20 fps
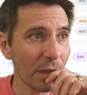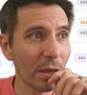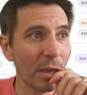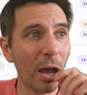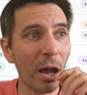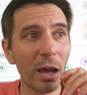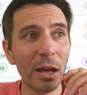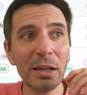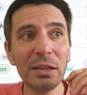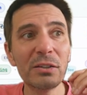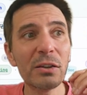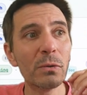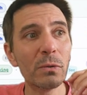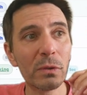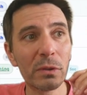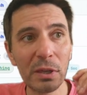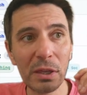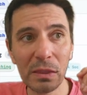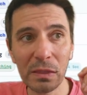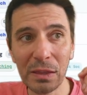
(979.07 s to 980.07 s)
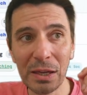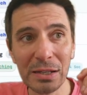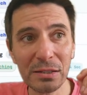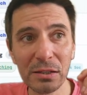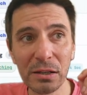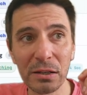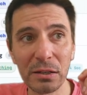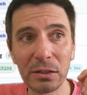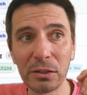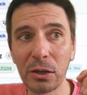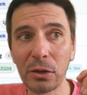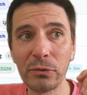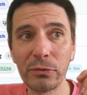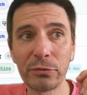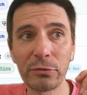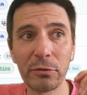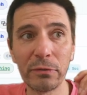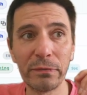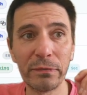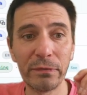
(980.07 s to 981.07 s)
I don't think that's going to go
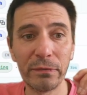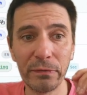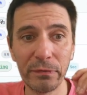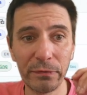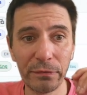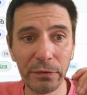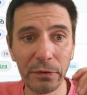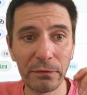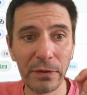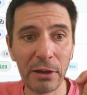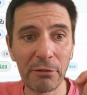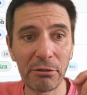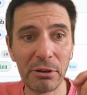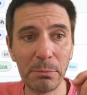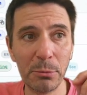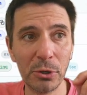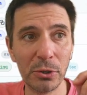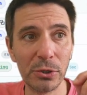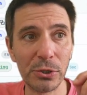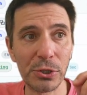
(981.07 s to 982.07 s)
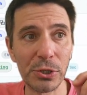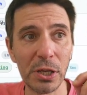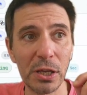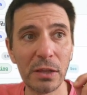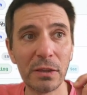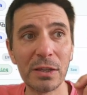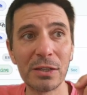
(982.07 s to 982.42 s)
for very much.